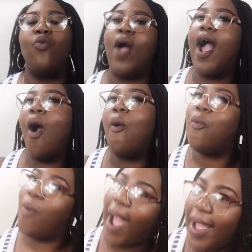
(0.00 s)
right. All
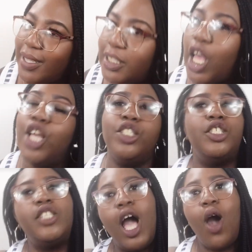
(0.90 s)
right.
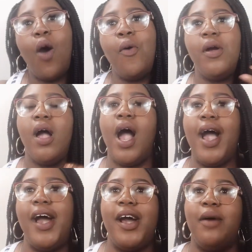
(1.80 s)
So,
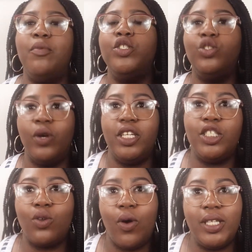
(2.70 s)
during
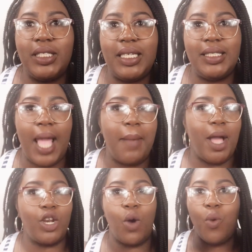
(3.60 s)
this quarantine time,
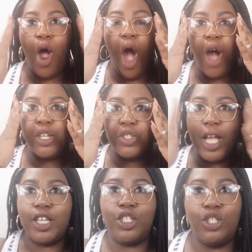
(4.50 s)
I know we're all
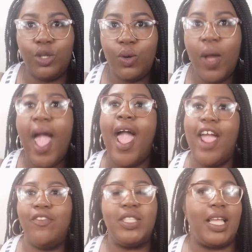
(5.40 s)
trying to do
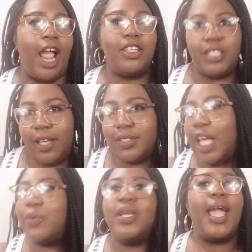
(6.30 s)
everything ourselves.
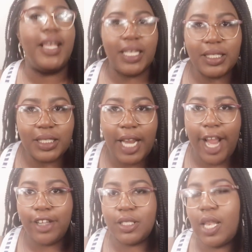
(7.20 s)
Like, we can't get to the
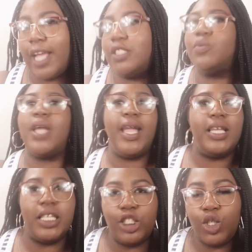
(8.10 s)
hair salons. We can't
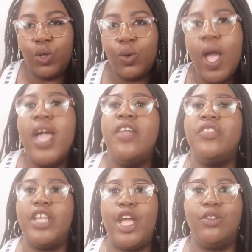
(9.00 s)
get to the
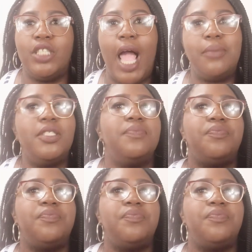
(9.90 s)
nail shops.